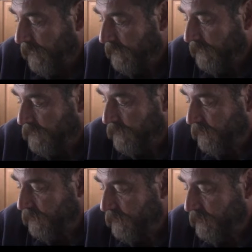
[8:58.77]
like to
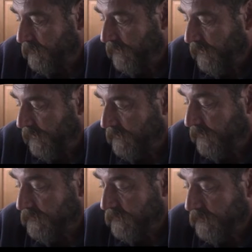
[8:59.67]
learn. I'd
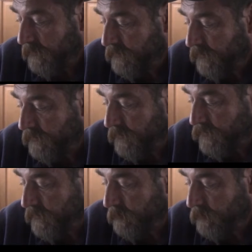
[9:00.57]
like to
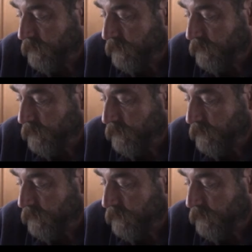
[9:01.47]
teach him